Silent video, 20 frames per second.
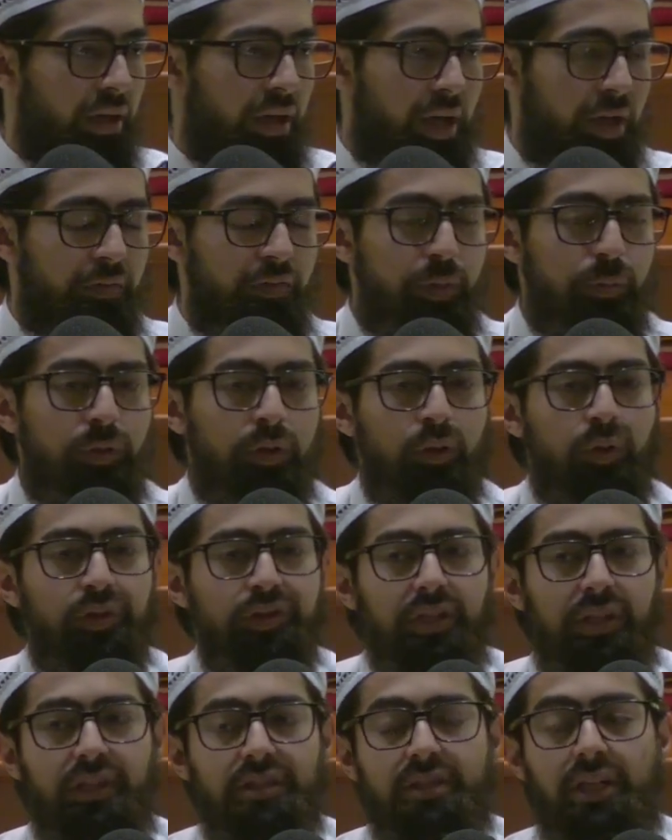Everyone
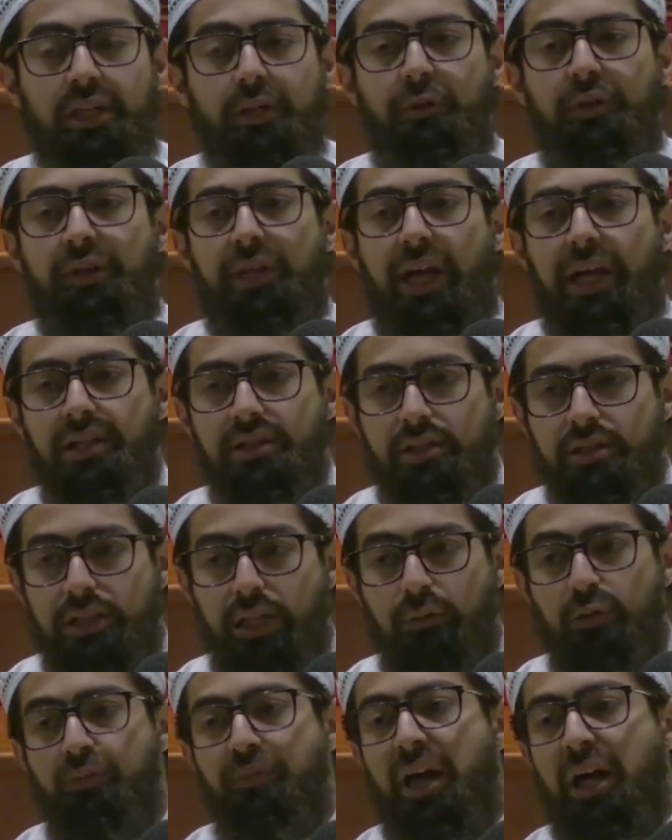looks at us like we're gangsters,
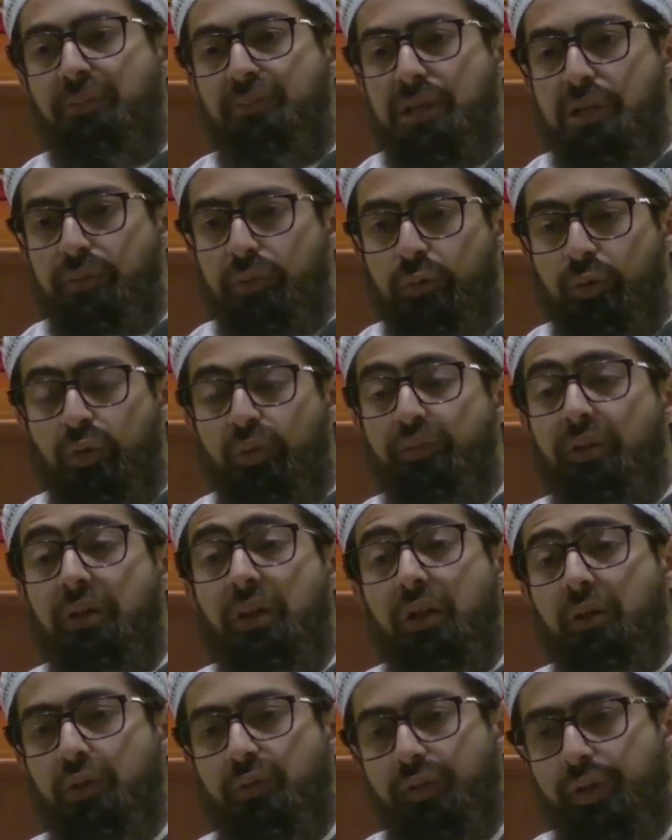like we're bad people. We don't
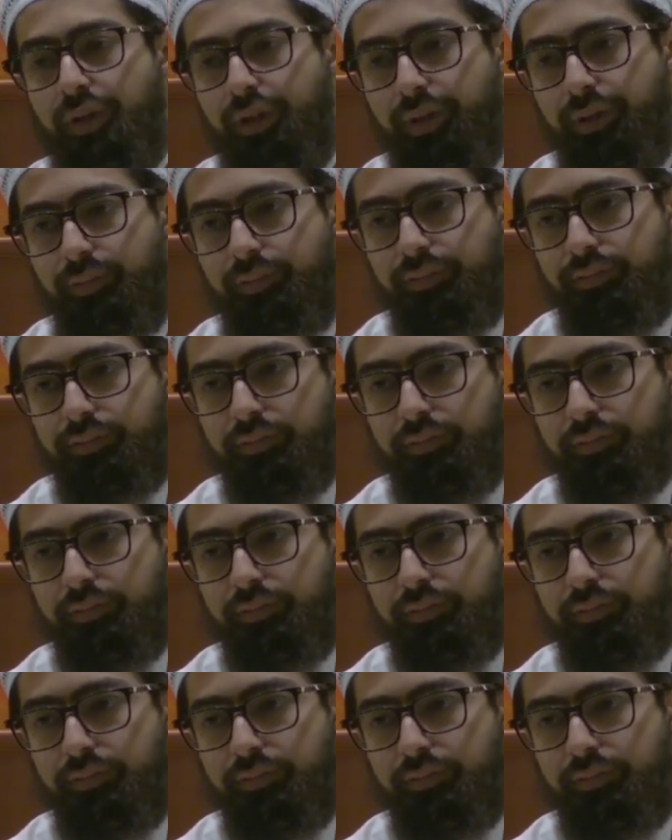belong over there.